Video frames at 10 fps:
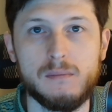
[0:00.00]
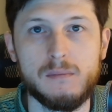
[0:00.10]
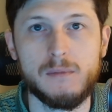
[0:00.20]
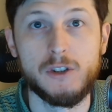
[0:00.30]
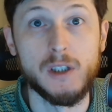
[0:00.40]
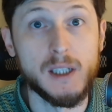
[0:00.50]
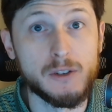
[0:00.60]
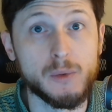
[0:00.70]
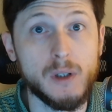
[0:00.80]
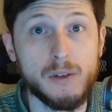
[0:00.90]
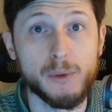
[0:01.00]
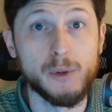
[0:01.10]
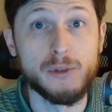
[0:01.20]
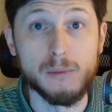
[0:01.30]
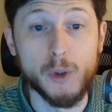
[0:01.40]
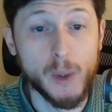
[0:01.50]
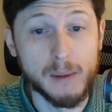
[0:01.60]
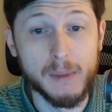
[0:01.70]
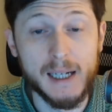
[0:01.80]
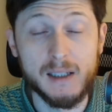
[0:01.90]
So let's run through some quick
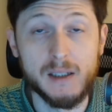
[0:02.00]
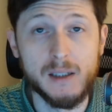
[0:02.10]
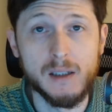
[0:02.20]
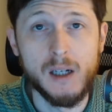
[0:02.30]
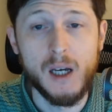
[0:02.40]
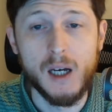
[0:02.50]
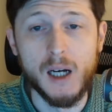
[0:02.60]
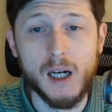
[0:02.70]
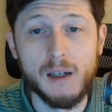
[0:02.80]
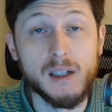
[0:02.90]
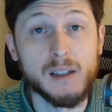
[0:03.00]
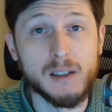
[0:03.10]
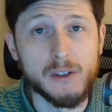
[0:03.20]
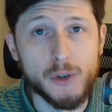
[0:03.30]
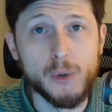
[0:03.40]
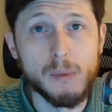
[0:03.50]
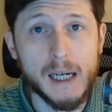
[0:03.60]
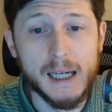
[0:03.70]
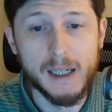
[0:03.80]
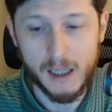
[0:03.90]
math here. Nothing too
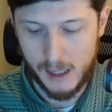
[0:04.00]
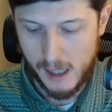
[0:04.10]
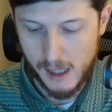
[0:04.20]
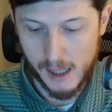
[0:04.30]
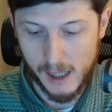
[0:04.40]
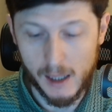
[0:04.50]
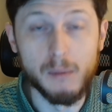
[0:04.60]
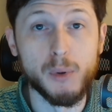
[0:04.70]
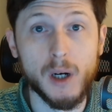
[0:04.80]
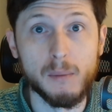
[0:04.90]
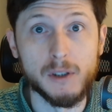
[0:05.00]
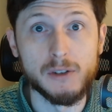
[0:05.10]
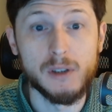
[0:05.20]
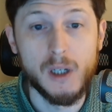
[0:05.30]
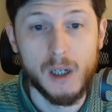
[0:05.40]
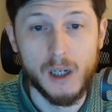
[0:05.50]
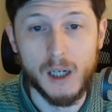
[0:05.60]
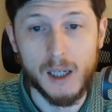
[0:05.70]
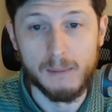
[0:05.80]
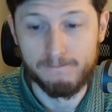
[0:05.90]
bad, I promise.
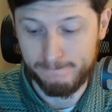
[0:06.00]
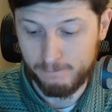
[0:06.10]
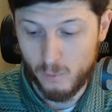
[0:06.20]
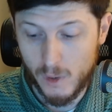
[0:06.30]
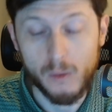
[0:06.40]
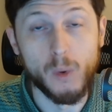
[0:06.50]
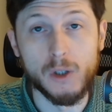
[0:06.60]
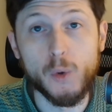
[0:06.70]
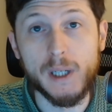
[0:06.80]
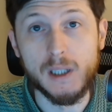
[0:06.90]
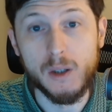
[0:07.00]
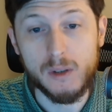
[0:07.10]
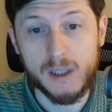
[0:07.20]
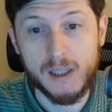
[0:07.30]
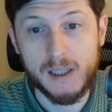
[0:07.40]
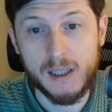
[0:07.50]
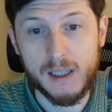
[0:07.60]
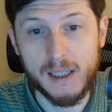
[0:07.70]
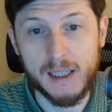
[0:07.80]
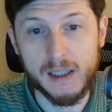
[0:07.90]
One quick note
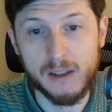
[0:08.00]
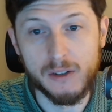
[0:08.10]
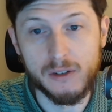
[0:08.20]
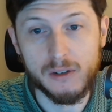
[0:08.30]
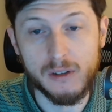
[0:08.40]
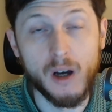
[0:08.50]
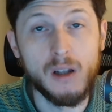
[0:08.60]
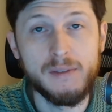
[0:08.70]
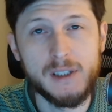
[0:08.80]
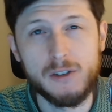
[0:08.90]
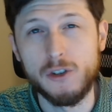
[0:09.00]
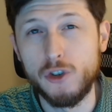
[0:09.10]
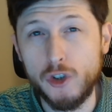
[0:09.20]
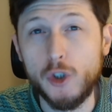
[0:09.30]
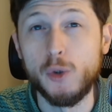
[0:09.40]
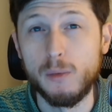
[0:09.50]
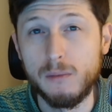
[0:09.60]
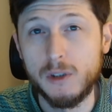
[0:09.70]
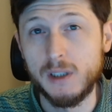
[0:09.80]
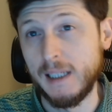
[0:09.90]
is all of this
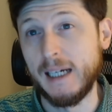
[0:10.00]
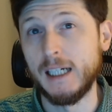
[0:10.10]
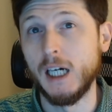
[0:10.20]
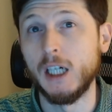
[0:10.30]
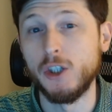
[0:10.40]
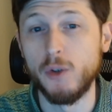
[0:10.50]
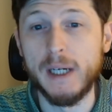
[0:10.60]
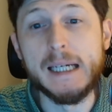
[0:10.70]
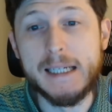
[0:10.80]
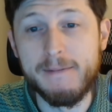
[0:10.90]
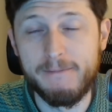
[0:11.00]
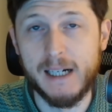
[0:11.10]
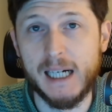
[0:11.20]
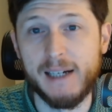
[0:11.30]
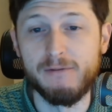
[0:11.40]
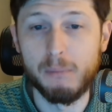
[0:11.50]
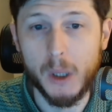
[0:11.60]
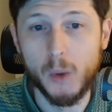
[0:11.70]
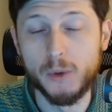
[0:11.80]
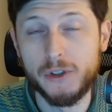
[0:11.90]
assumes that I got grade 5
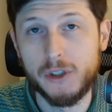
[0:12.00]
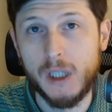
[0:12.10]
bolts.